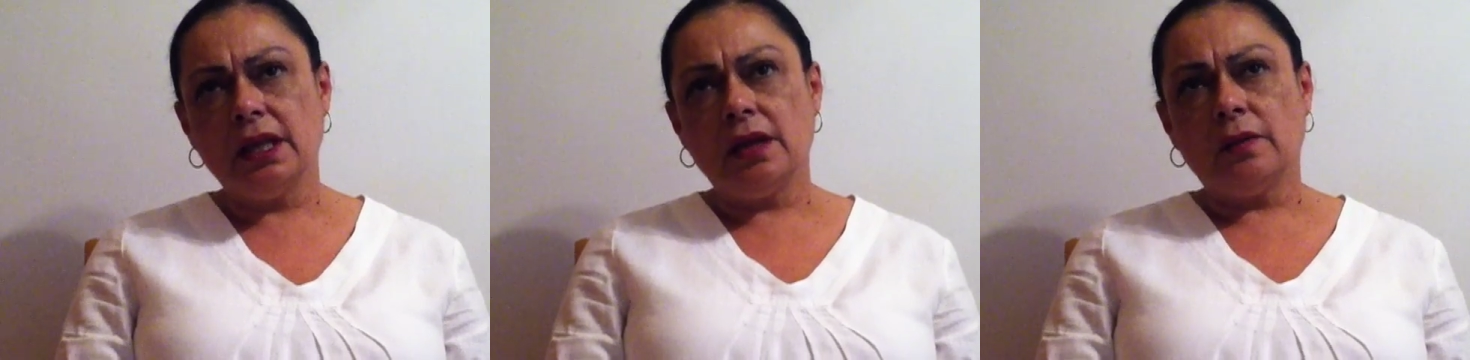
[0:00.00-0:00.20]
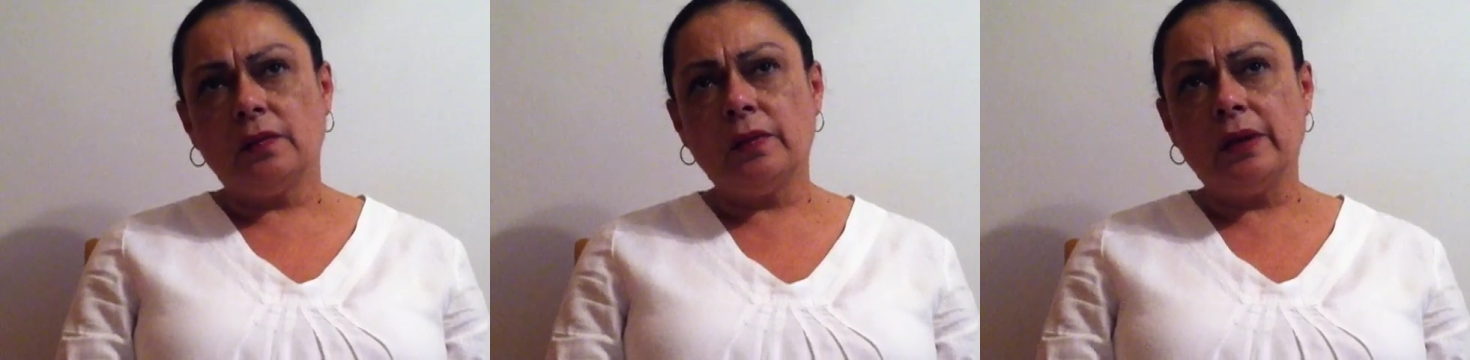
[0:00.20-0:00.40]

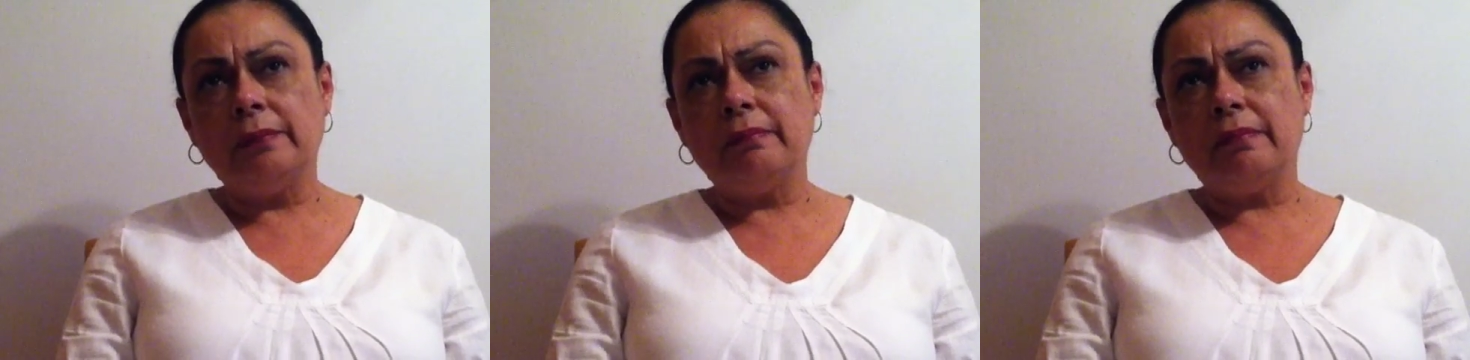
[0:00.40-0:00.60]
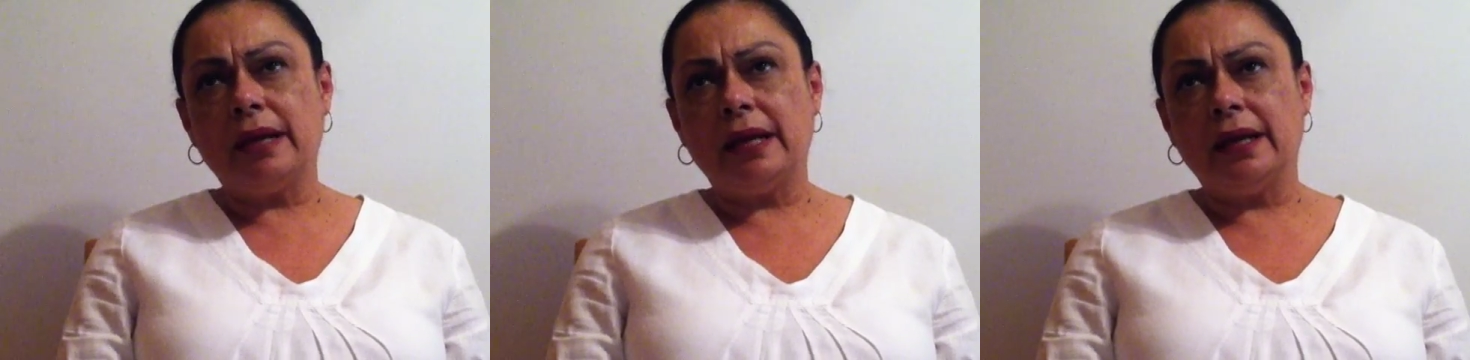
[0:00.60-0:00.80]
when
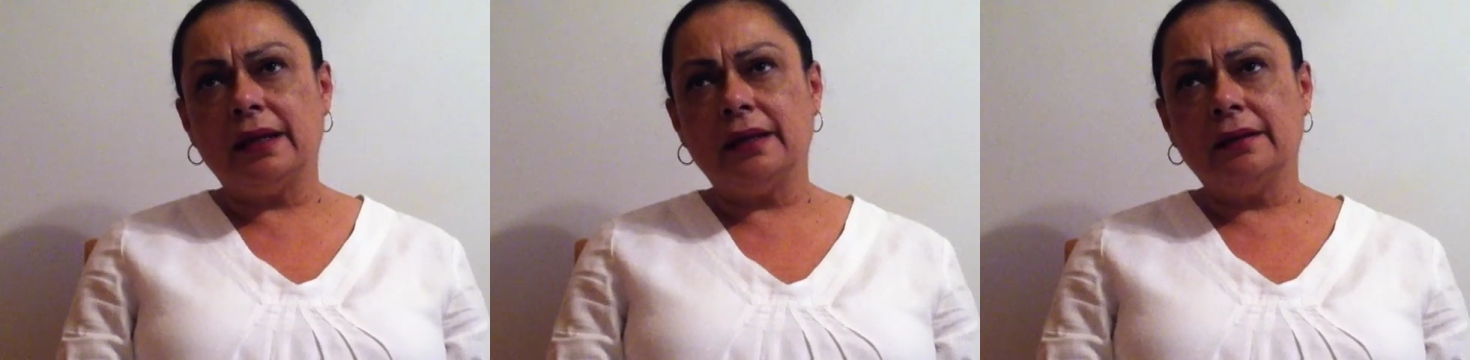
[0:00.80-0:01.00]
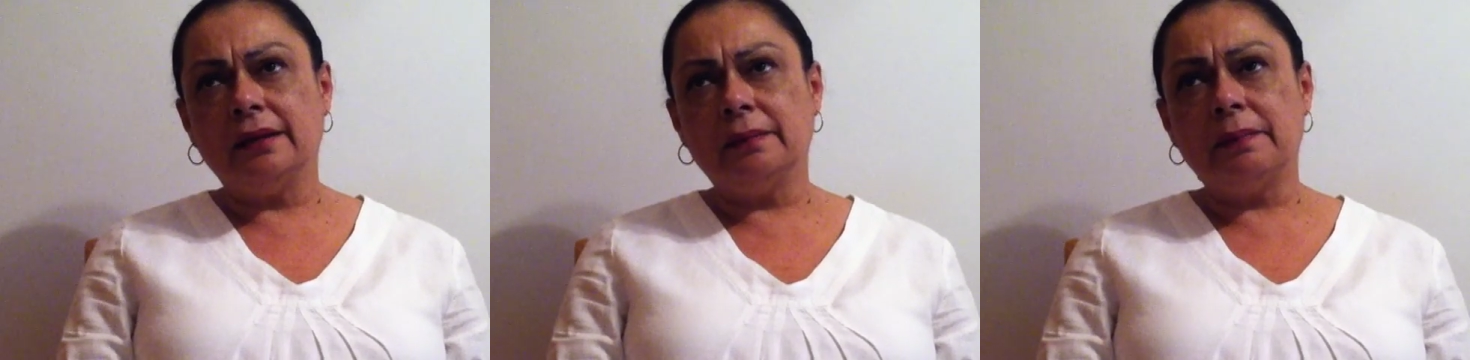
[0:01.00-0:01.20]

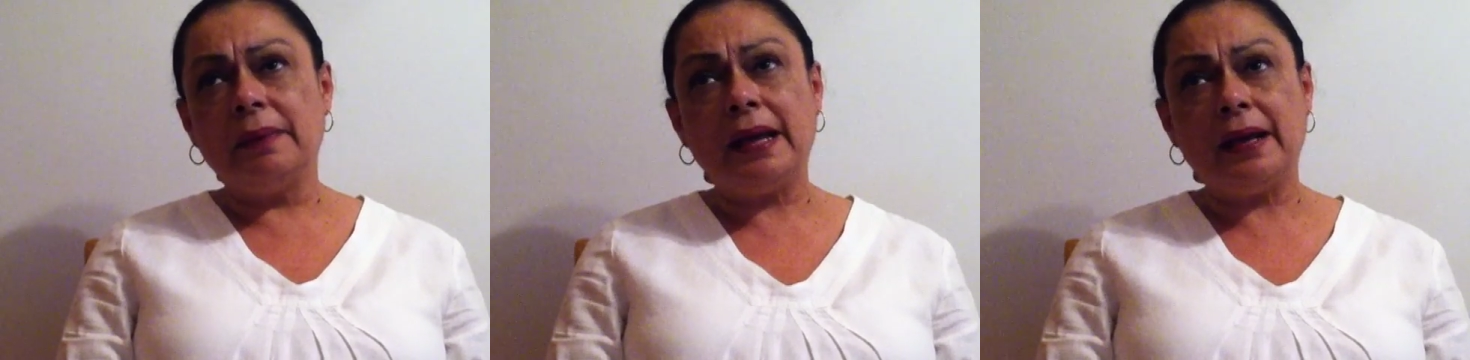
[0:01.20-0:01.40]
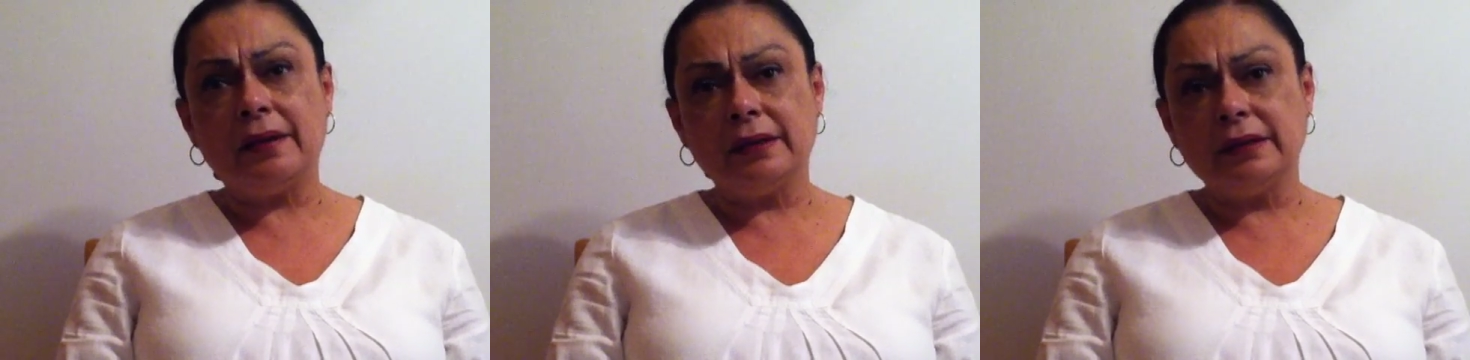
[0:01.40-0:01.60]
my
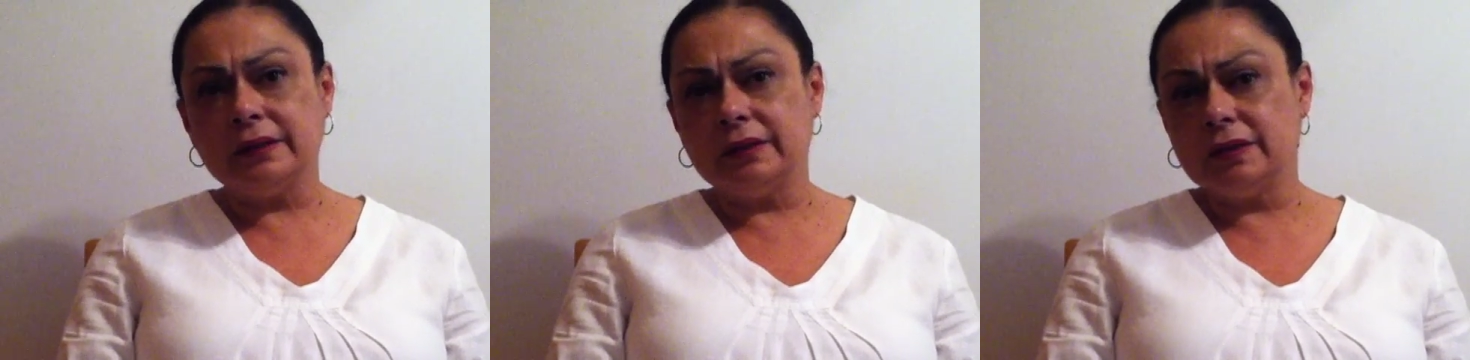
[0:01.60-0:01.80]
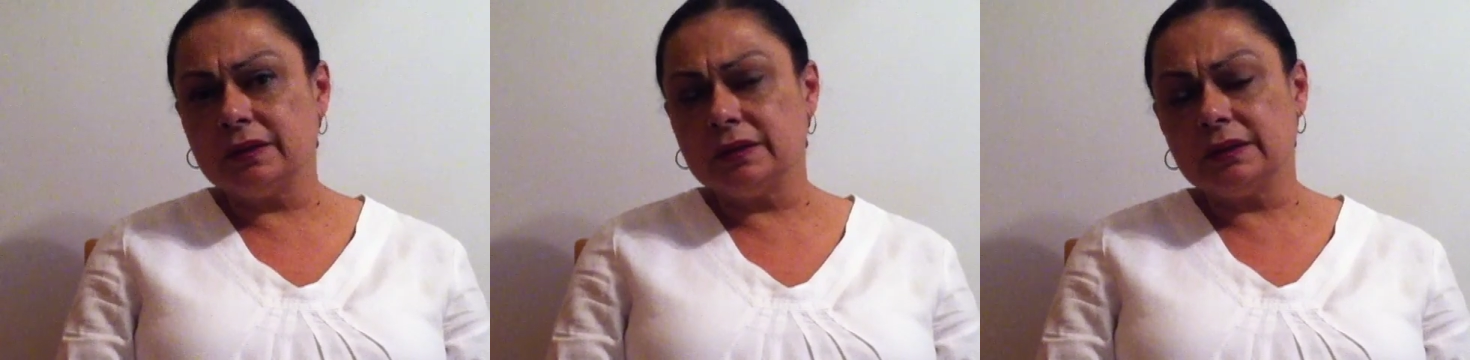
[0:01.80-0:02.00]

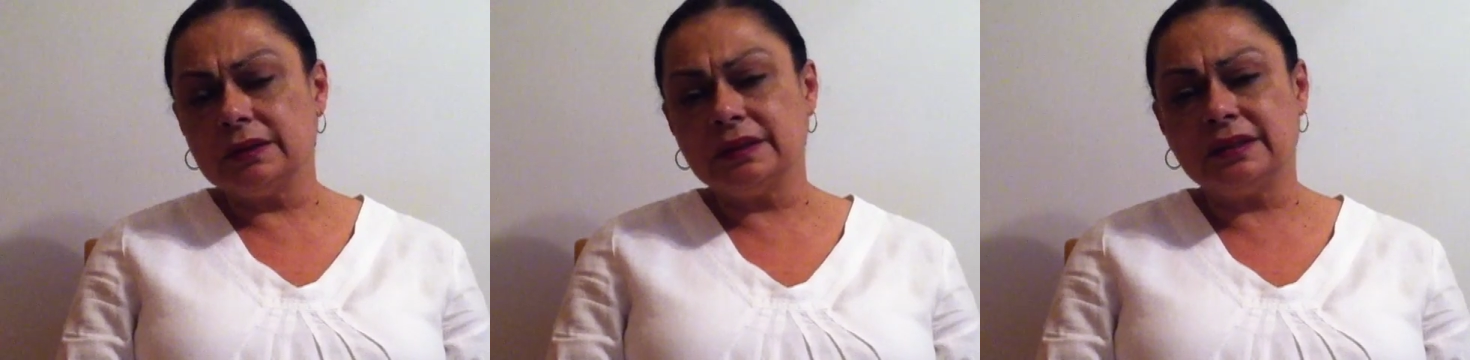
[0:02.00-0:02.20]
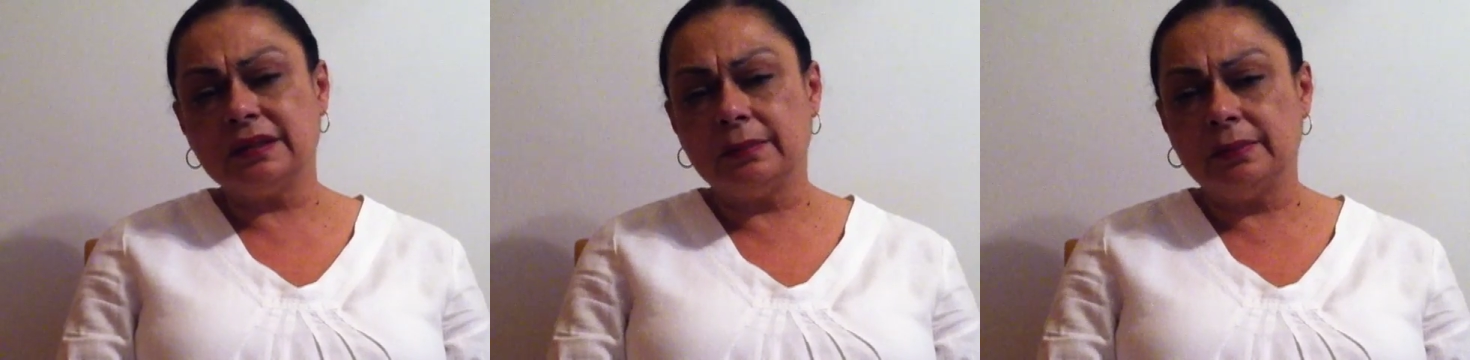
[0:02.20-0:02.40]
parents'
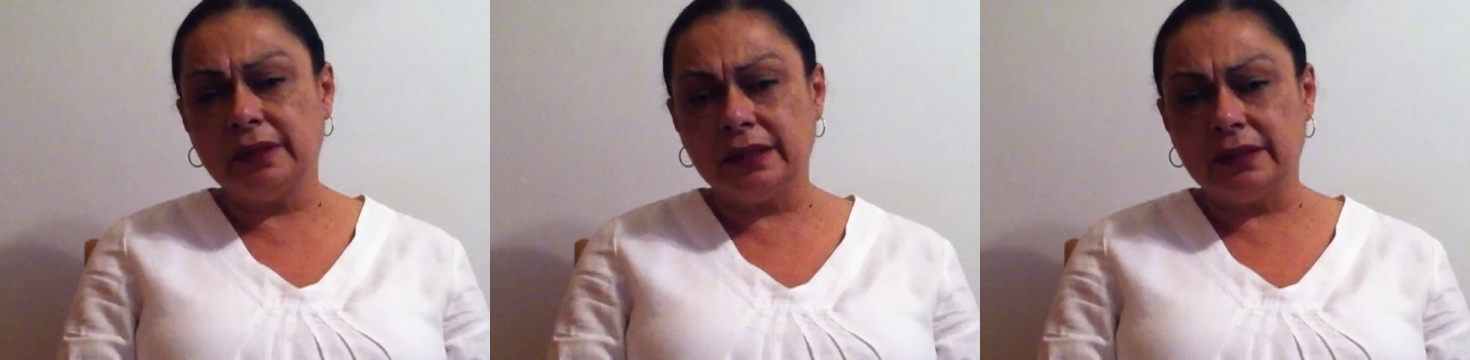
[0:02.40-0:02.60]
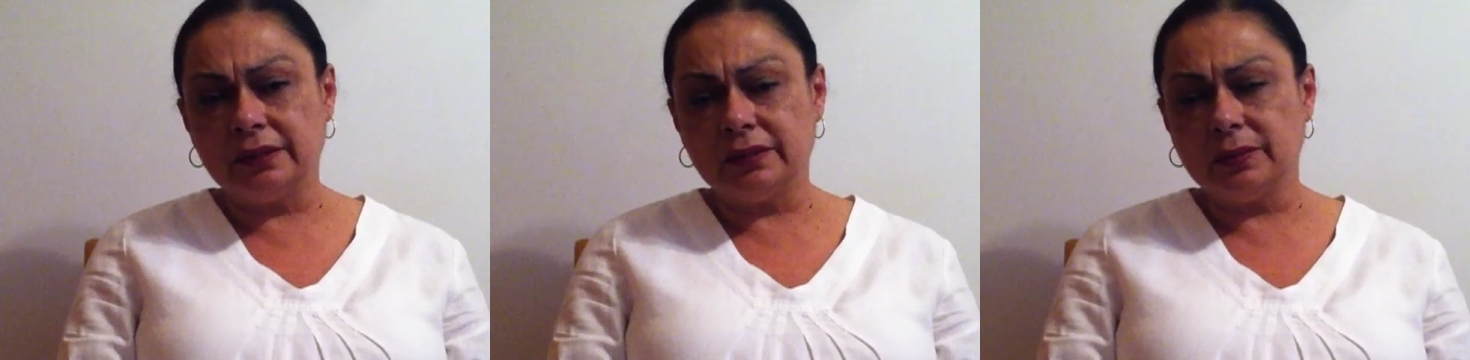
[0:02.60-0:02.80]

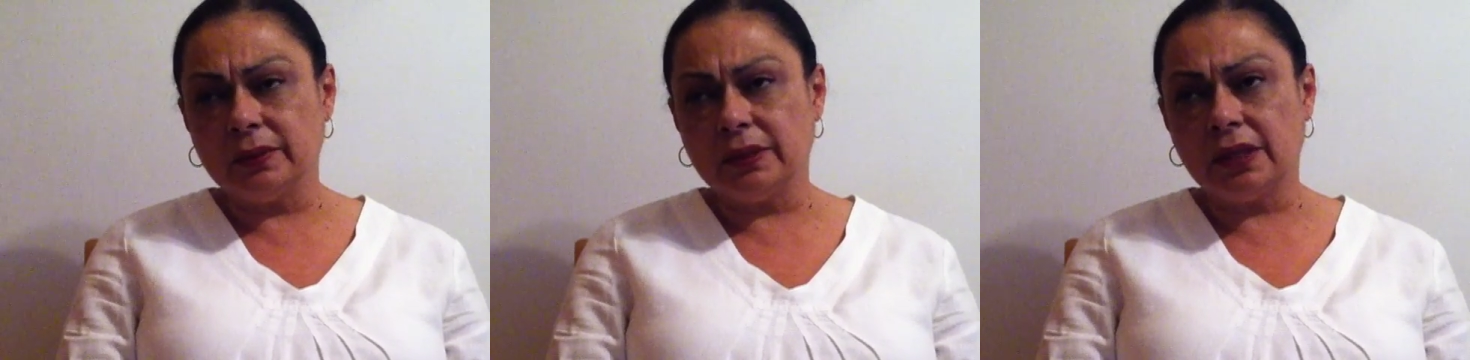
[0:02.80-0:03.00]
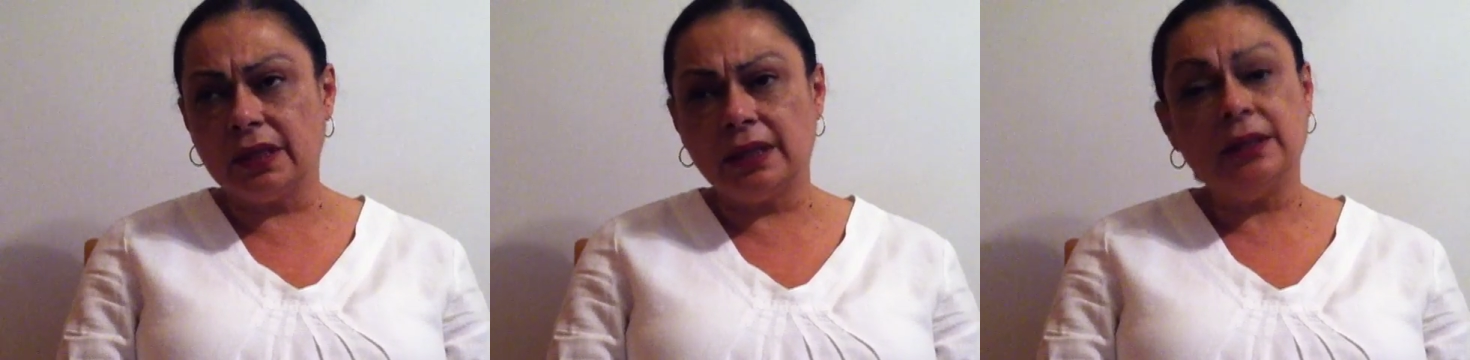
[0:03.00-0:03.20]
siblings were
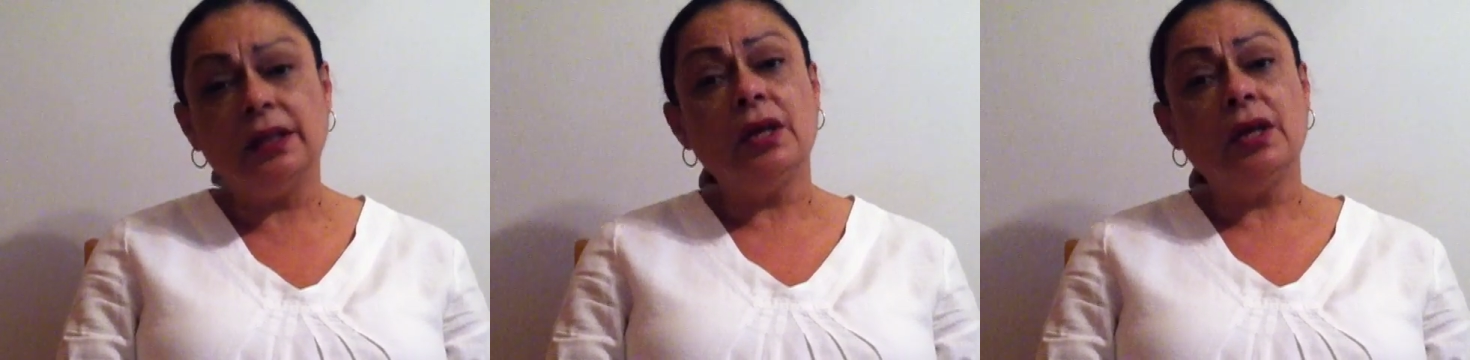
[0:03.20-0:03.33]
gone,